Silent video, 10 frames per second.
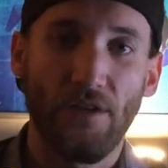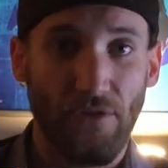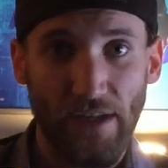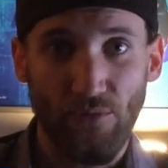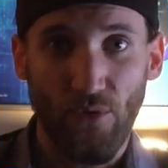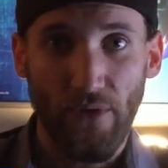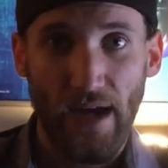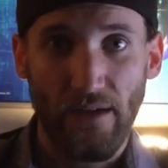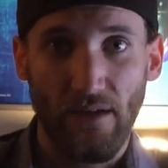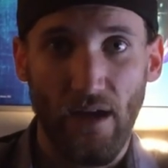So that's where we're
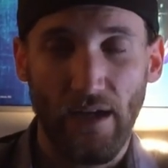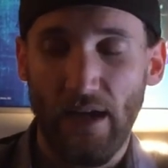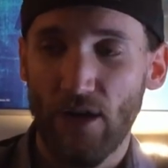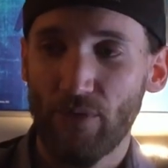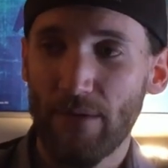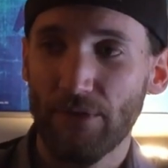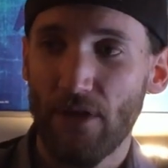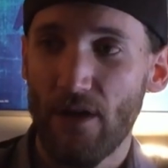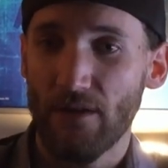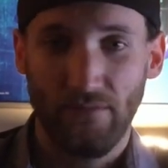at. I kind of rambled
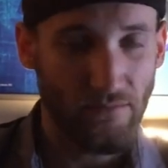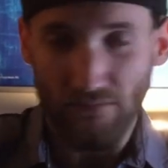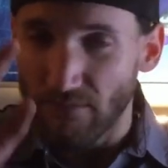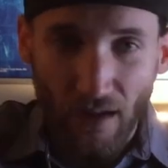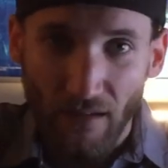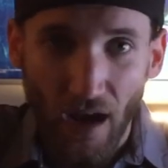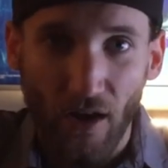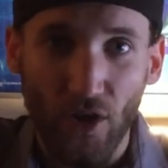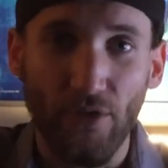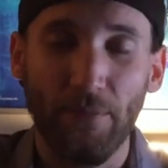on
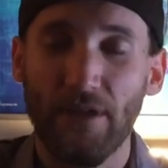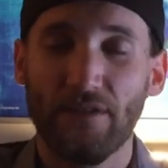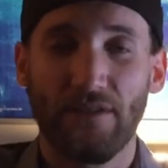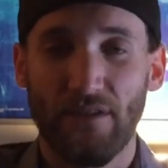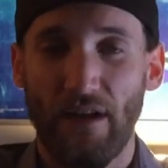all over the place.